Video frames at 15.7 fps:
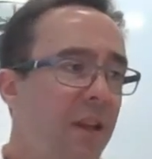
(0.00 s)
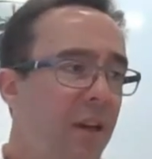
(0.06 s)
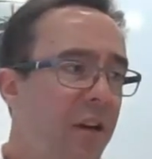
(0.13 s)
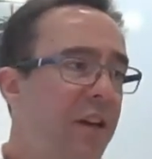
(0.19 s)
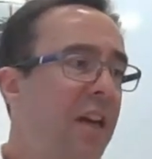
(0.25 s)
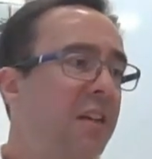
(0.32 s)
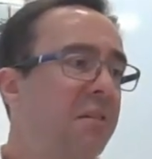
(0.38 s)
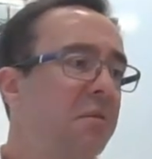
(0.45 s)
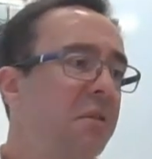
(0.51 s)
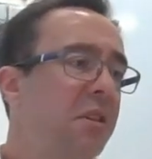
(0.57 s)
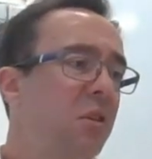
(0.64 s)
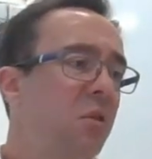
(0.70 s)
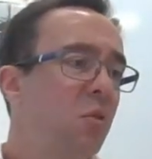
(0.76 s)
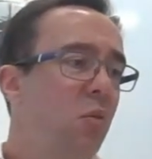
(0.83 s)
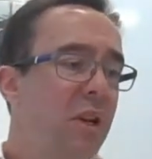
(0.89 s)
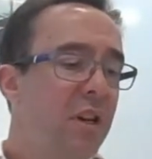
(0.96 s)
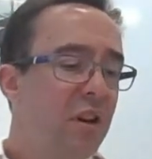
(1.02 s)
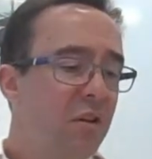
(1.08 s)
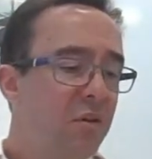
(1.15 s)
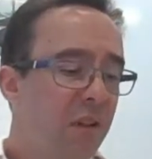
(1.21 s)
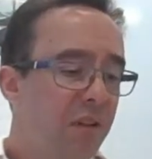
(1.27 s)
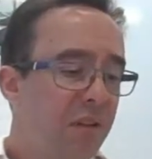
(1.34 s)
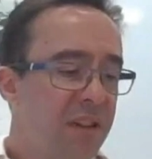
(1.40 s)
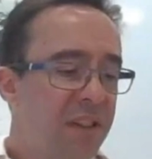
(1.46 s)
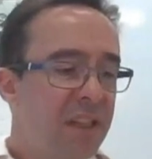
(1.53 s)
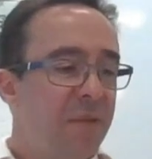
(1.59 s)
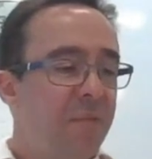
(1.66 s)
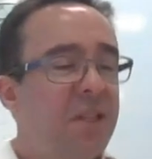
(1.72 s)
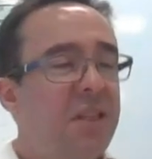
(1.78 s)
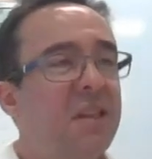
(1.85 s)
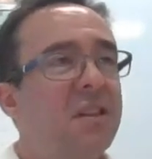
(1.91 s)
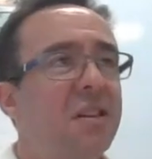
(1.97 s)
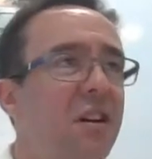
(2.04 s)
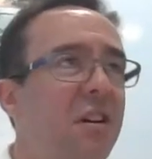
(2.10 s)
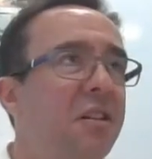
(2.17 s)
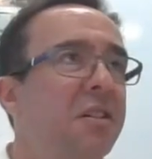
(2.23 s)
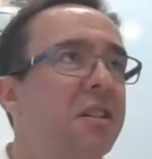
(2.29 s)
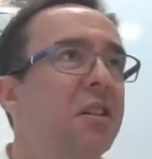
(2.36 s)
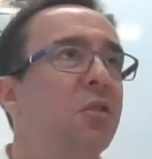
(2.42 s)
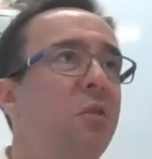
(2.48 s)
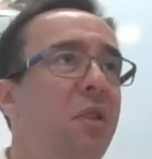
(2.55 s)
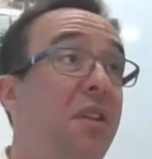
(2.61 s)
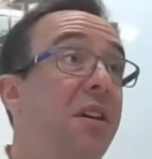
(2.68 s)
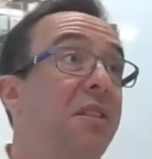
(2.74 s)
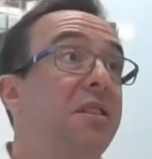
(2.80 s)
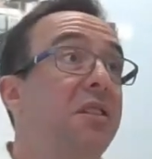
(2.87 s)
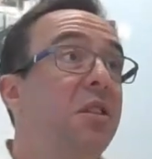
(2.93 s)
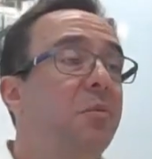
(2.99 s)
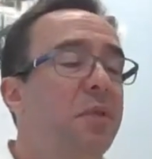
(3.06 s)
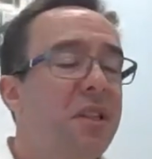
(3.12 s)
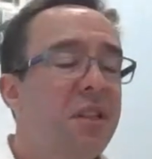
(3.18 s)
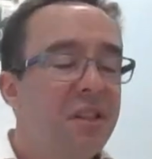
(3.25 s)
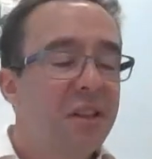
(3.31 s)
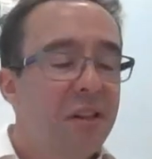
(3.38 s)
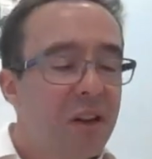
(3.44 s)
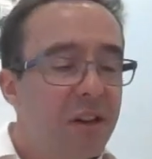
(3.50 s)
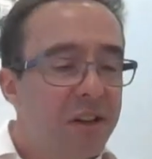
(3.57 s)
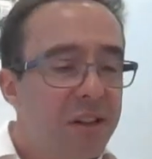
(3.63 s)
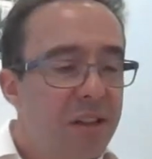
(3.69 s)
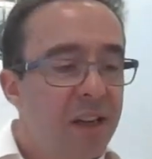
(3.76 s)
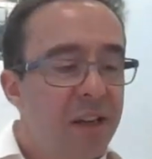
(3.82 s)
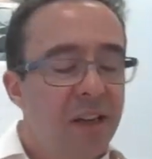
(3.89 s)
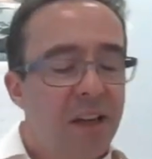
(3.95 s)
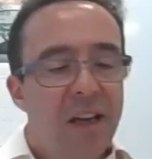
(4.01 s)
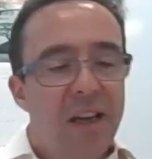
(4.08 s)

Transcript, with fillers: okay, we know that this is business enhancing, or we think this is business enhancing.